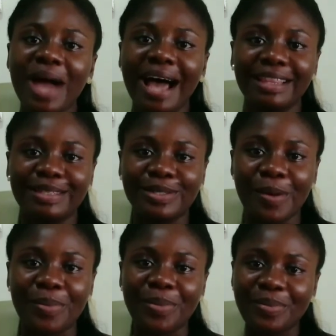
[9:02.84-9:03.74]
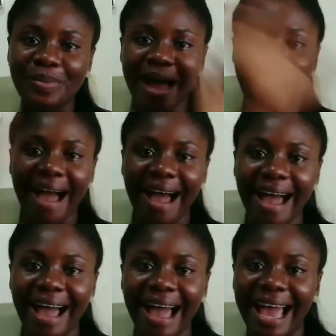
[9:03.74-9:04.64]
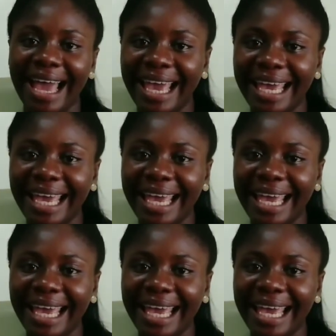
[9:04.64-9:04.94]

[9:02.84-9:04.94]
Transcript: you at the top. Bye!